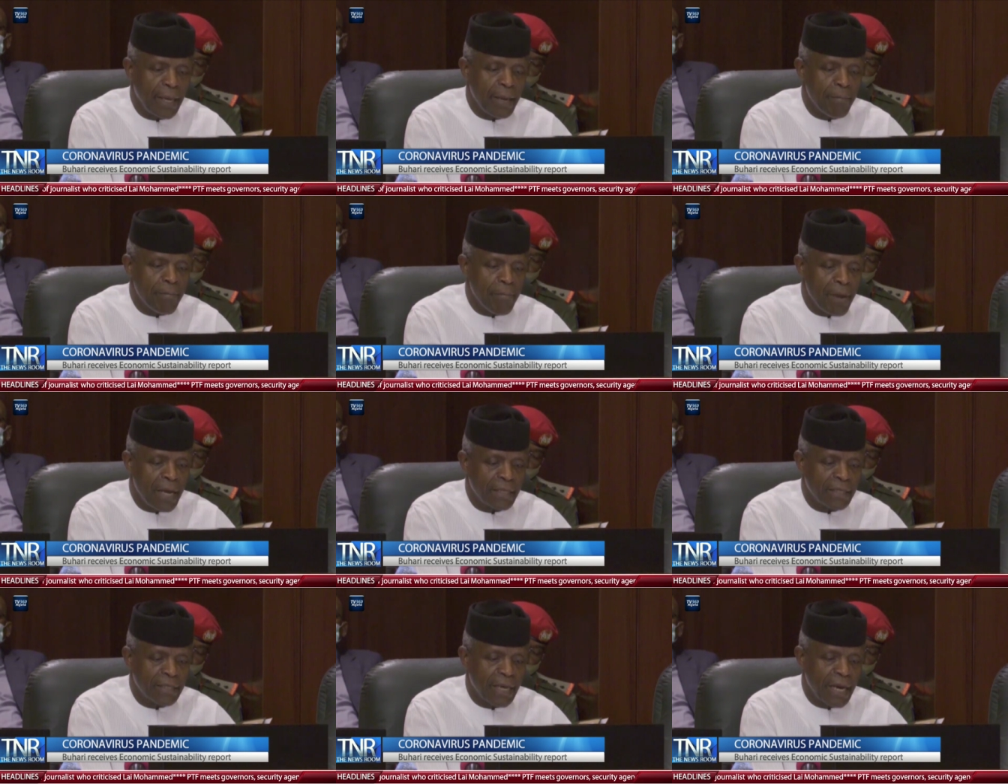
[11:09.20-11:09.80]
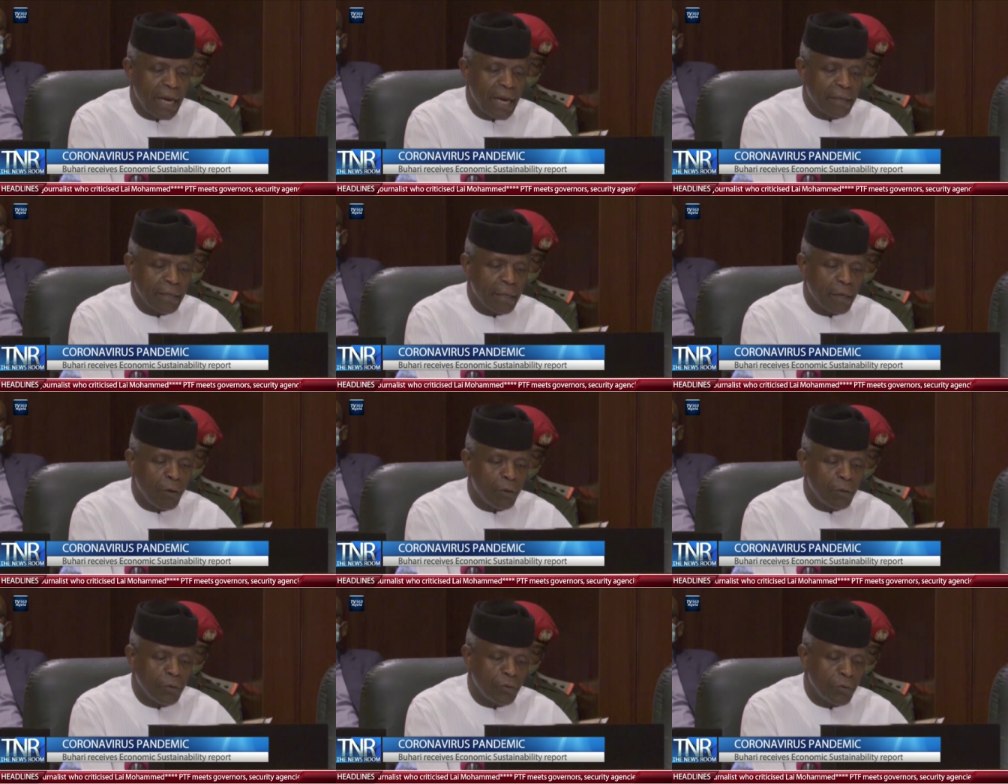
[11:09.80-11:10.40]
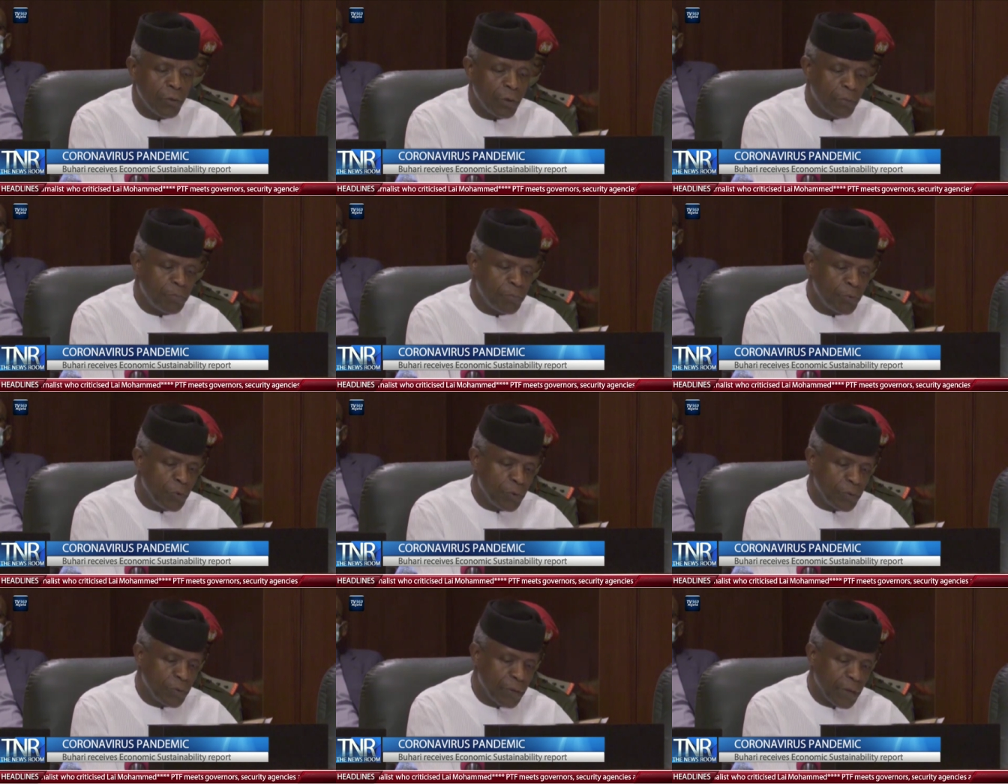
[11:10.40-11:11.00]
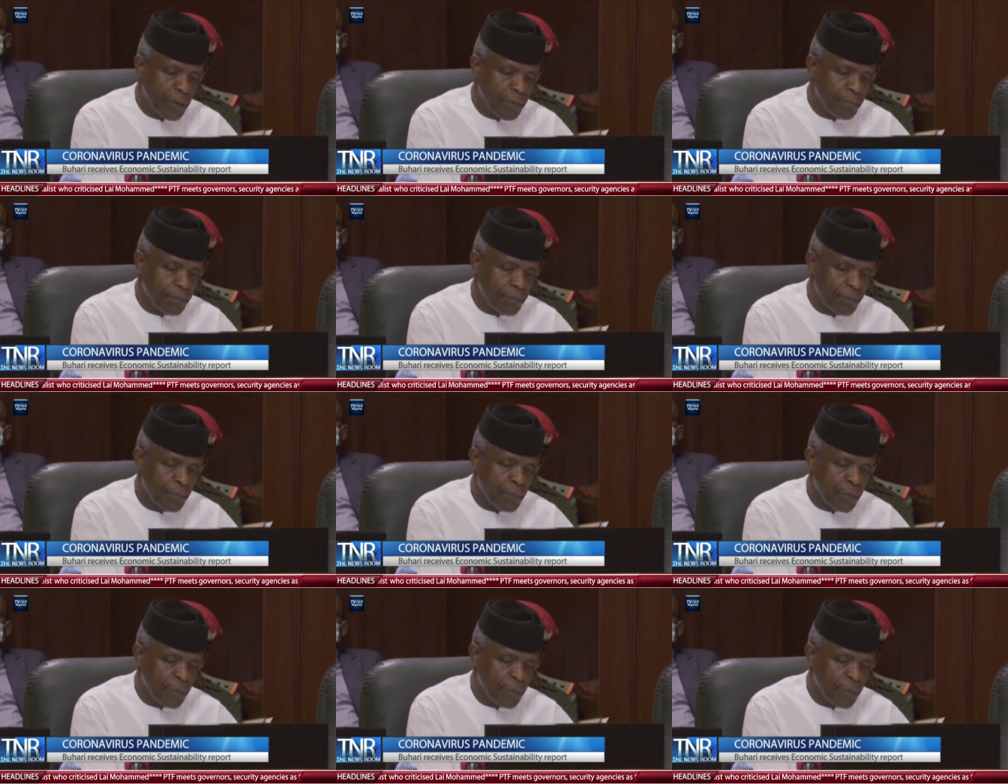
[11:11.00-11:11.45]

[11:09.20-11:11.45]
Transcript: a mass agricultural program,